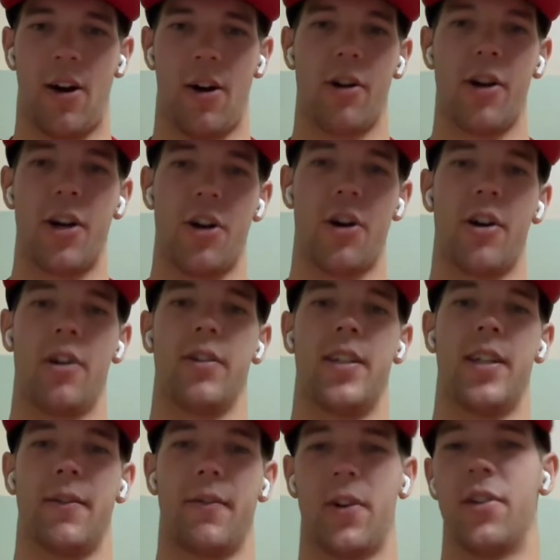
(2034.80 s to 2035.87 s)
hard enduro
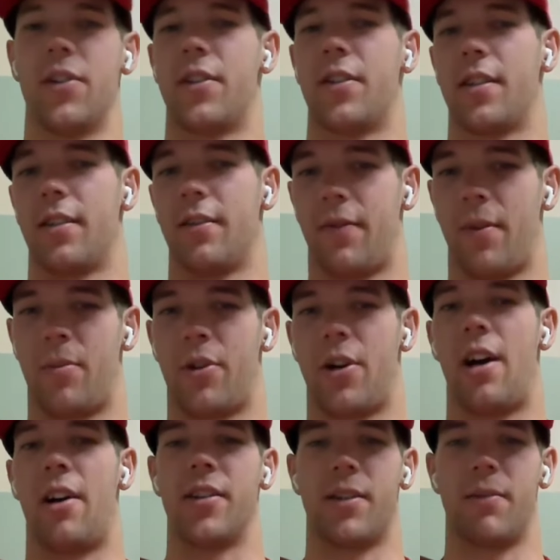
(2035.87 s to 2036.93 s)
differs from
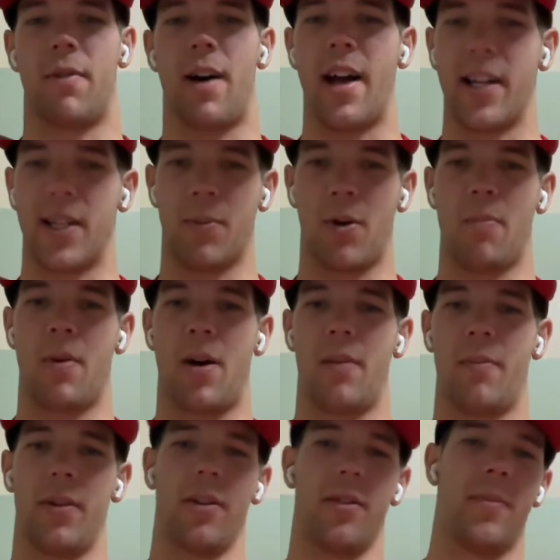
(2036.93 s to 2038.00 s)
trials and why it's more
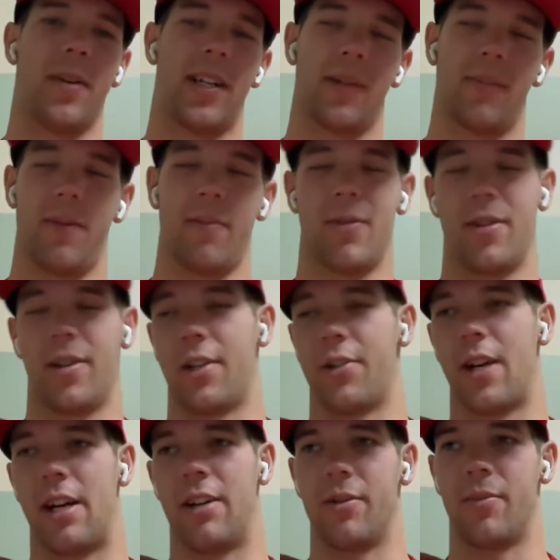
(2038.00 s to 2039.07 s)
popular because people look at
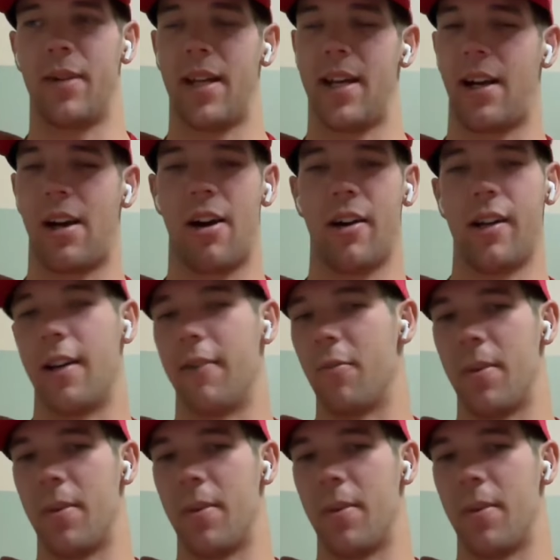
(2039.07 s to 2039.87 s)
trials and be like, oh, I'll